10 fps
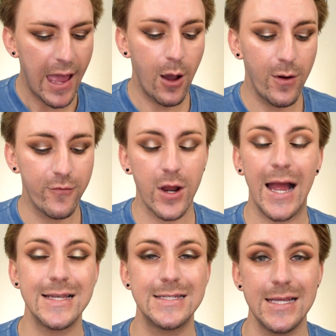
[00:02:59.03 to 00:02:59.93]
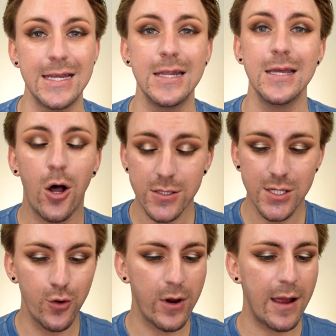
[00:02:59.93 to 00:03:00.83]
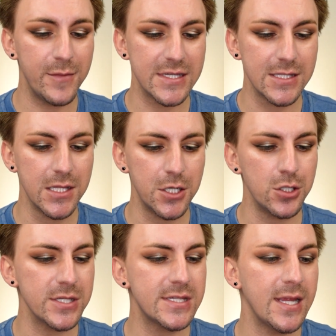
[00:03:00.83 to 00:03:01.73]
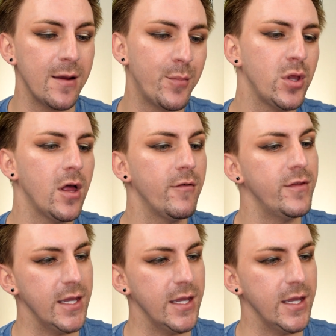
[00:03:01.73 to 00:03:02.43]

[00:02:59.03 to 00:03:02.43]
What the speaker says: However, I did also grab this little sample of